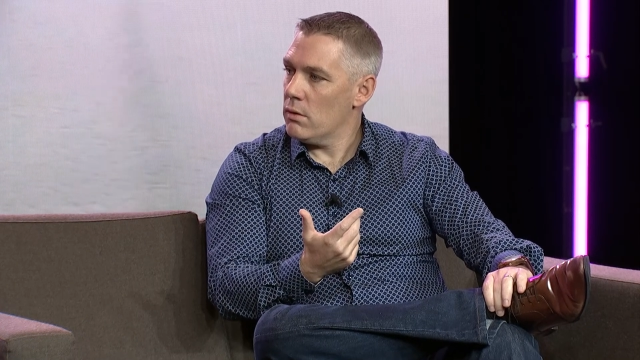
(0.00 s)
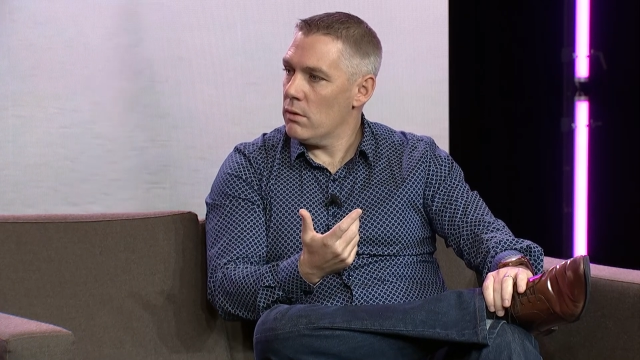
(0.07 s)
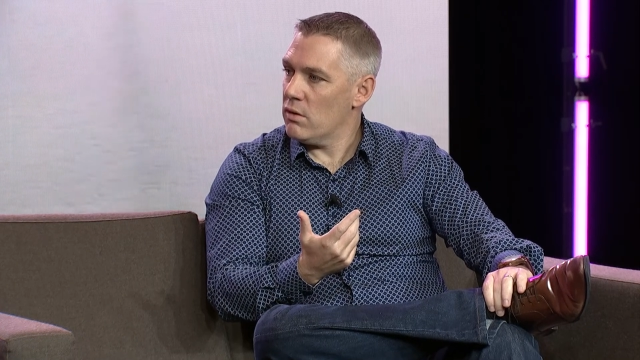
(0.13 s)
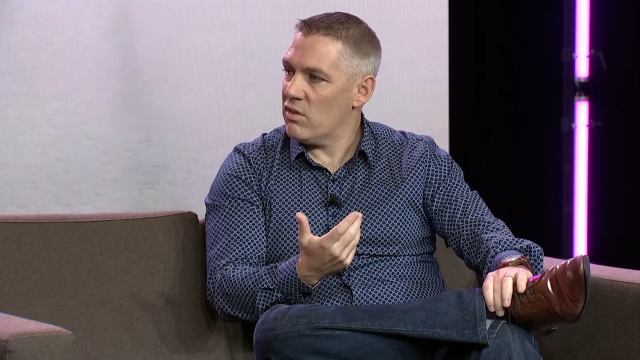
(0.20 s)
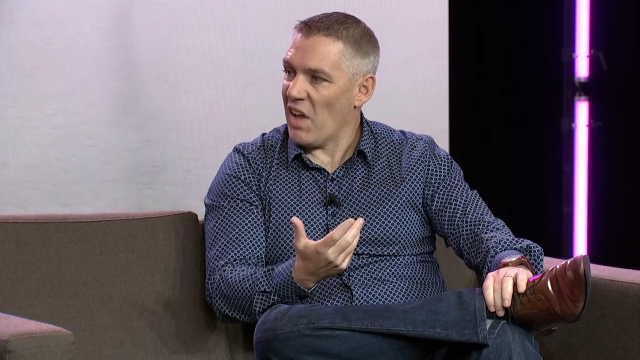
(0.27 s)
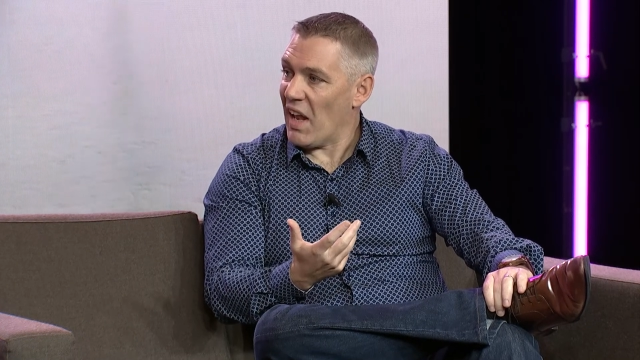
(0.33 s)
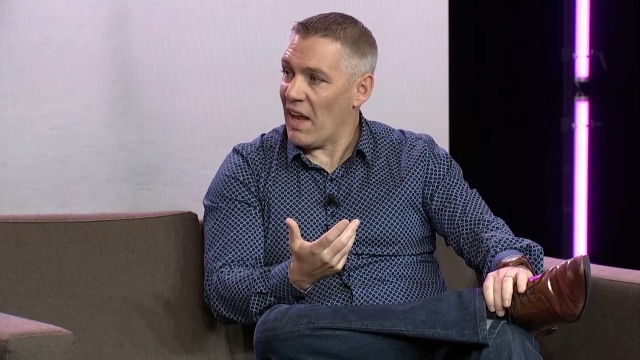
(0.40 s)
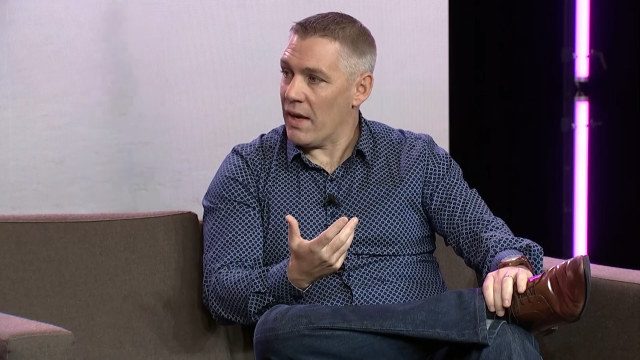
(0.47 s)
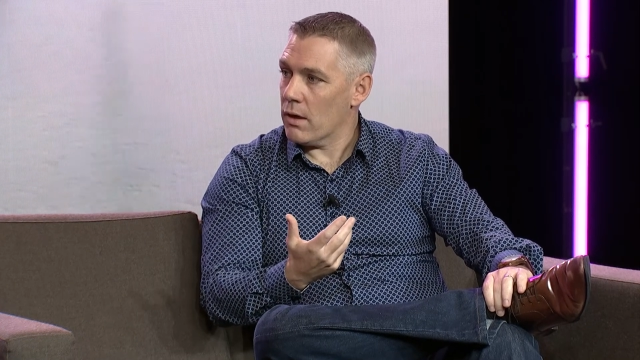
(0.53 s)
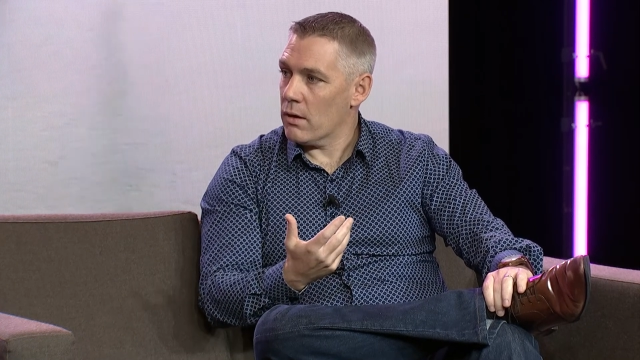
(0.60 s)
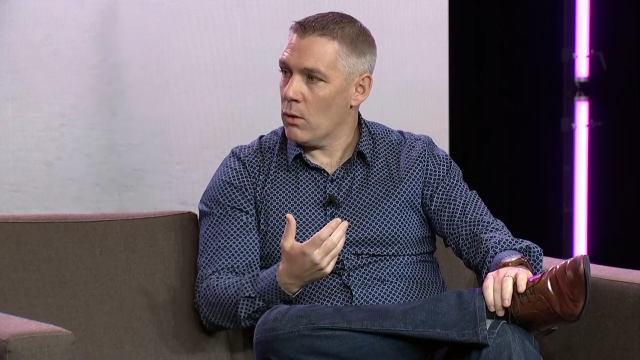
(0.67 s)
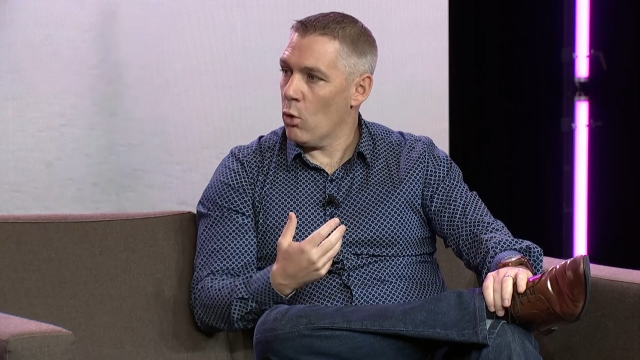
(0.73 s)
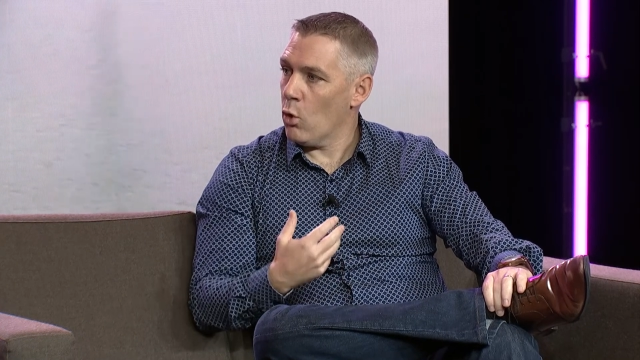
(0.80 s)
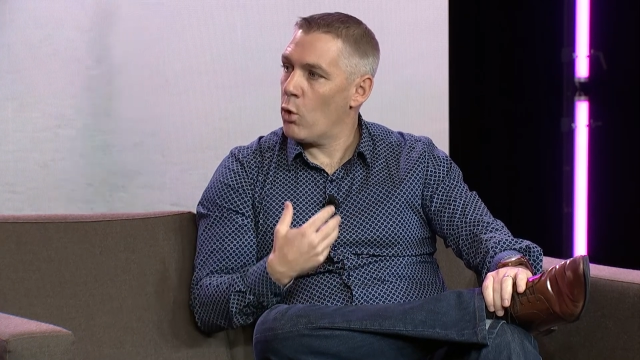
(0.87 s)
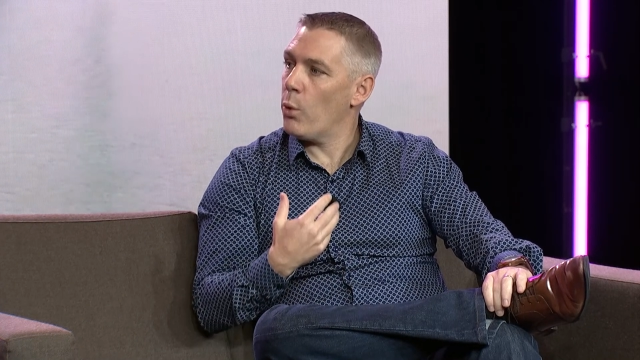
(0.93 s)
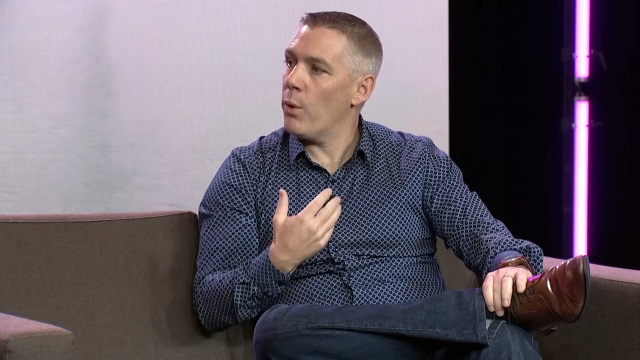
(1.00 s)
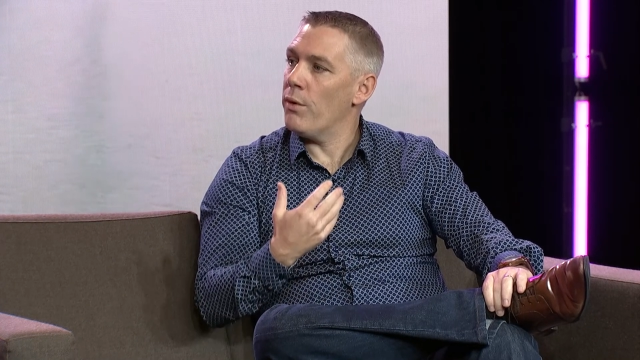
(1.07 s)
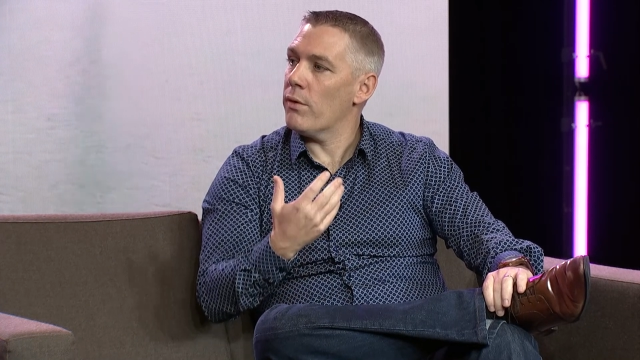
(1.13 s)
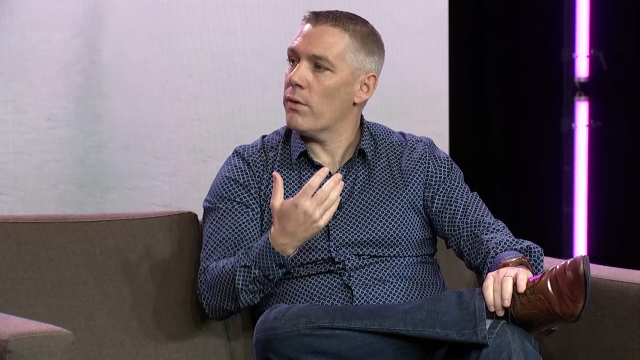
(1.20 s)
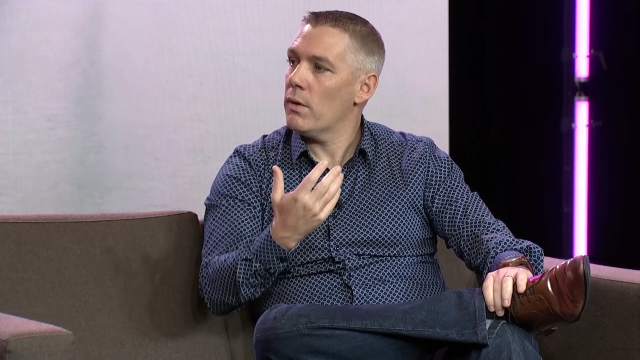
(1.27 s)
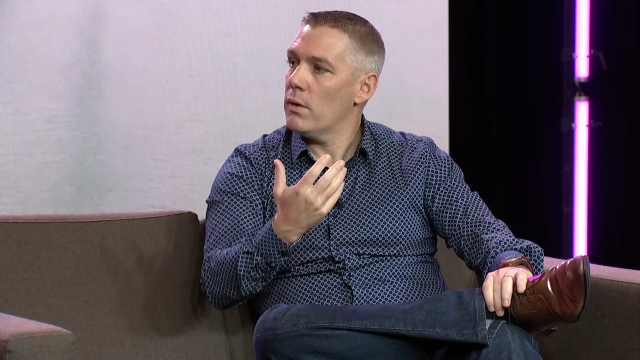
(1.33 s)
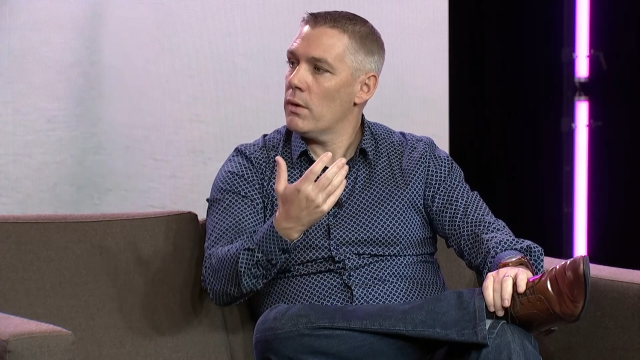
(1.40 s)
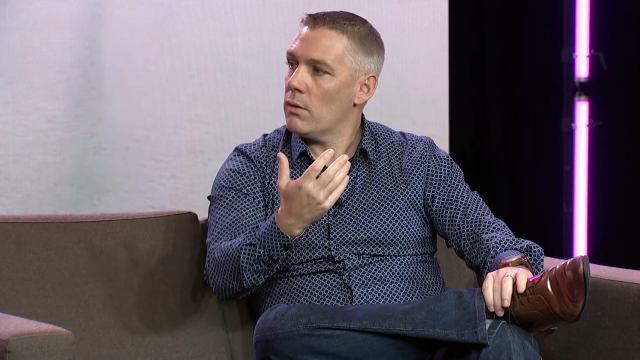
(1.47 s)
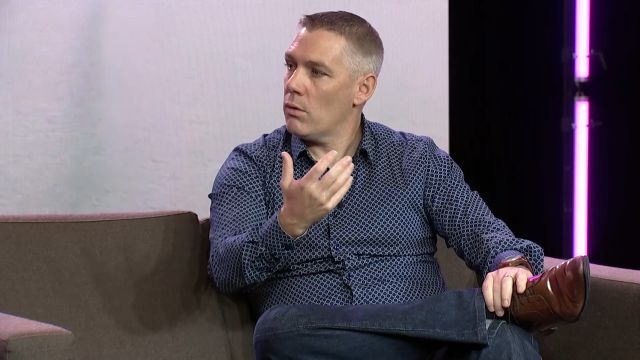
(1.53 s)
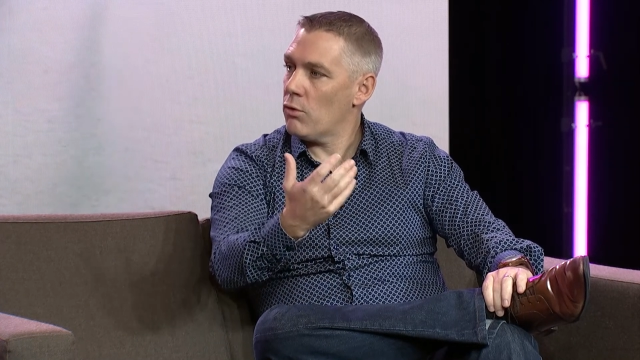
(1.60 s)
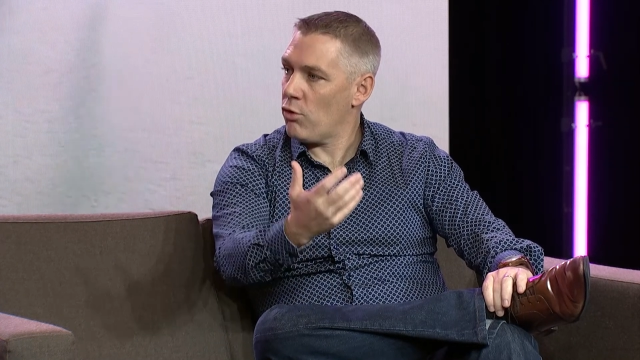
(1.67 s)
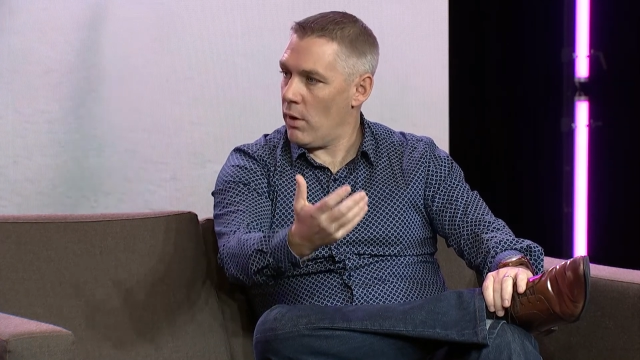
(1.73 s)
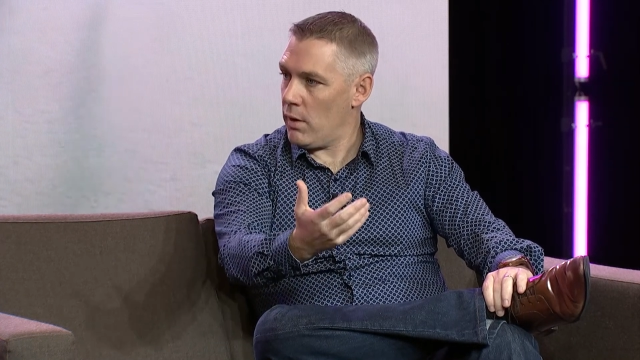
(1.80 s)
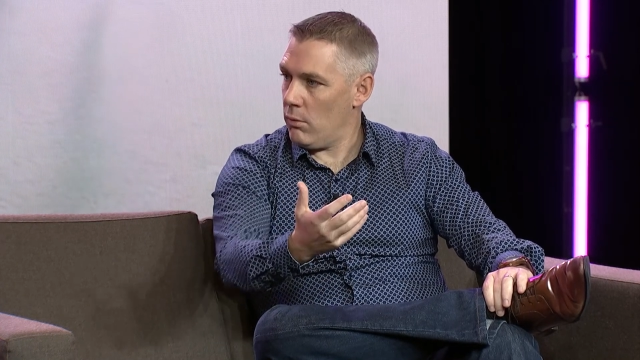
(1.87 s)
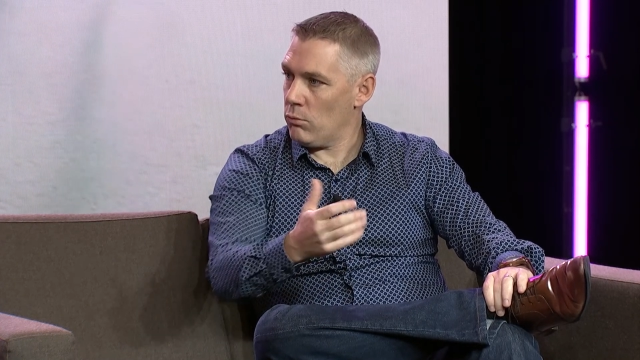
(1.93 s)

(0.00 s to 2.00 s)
selling, awkward trying to